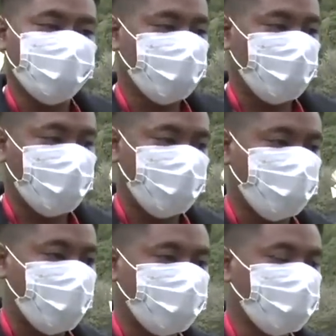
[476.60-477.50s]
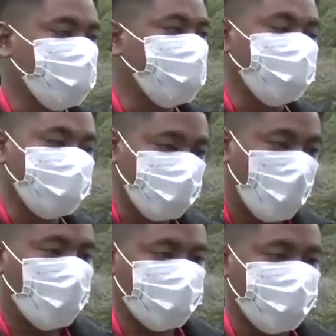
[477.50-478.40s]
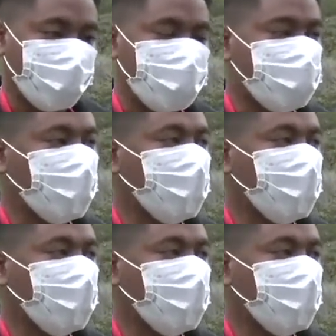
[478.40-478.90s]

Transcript: would travel to the horse village,